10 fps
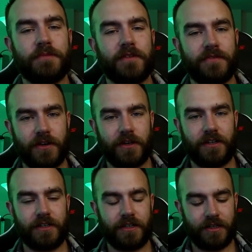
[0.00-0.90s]

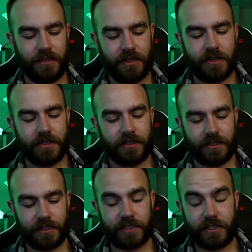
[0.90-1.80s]
prefer the
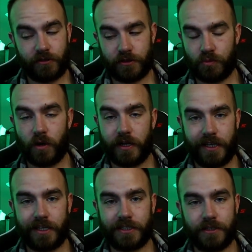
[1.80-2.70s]
Elite Series 1
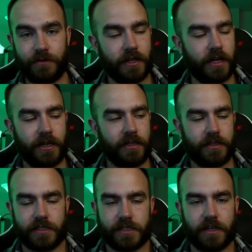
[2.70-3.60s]
and 2 to
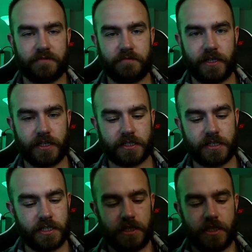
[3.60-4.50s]
anything SCUF makes.
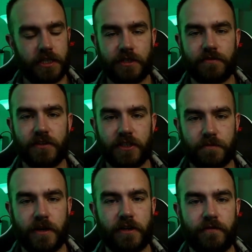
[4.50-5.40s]
It just feels
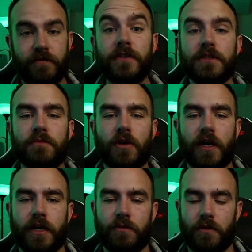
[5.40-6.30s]
better, feels more
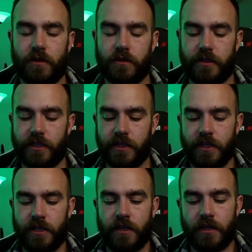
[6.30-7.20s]
high quality,
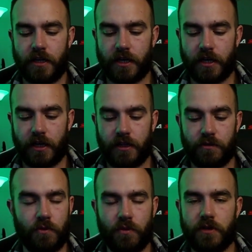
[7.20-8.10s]
and the
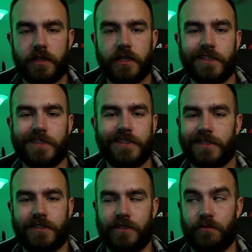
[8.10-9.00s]
warranty is
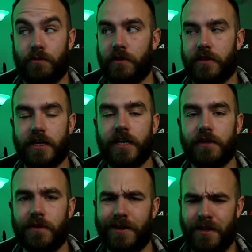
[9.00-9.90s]
just worth it
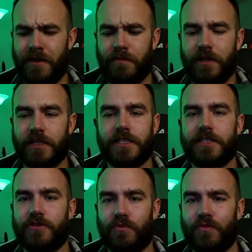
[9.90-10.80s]
anyway. Plus,
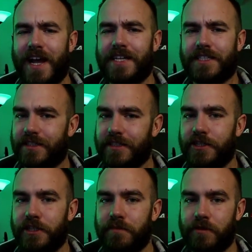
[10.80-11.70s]
it's drastically
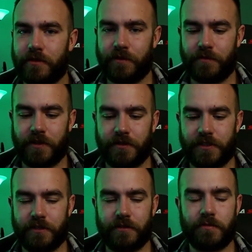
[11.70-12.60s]
cheaper than one of
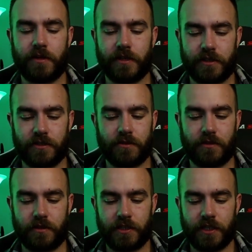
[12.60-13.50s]
those third-party
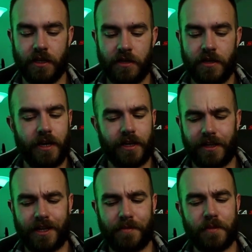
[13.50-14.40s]
controllers. And a
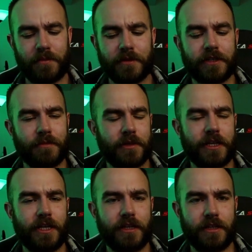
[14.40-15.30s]
lot of people like to
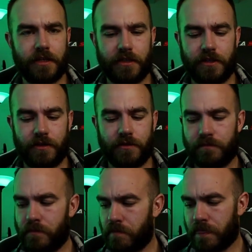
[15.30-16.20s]
complain that,
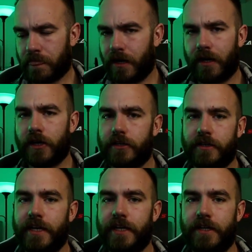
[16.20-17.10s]

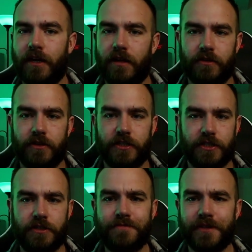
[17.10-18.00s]
$180
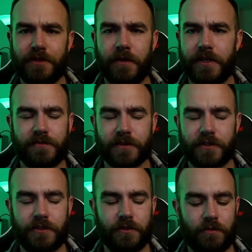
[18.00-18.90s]
is too much money for a
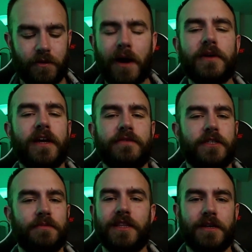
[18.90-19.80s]
controller. Why would I ever
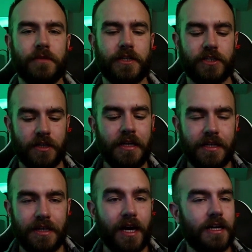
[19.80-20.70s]
spend that much?
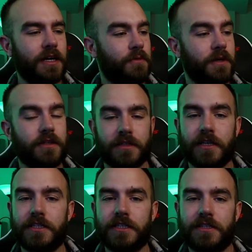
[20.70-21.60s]
Well,
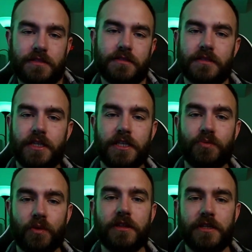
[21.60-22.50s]
because
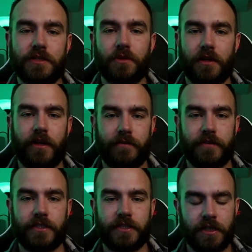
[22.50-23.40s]
it's worth it to a lot of
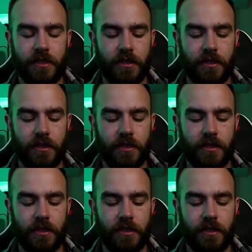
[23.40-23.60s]
us.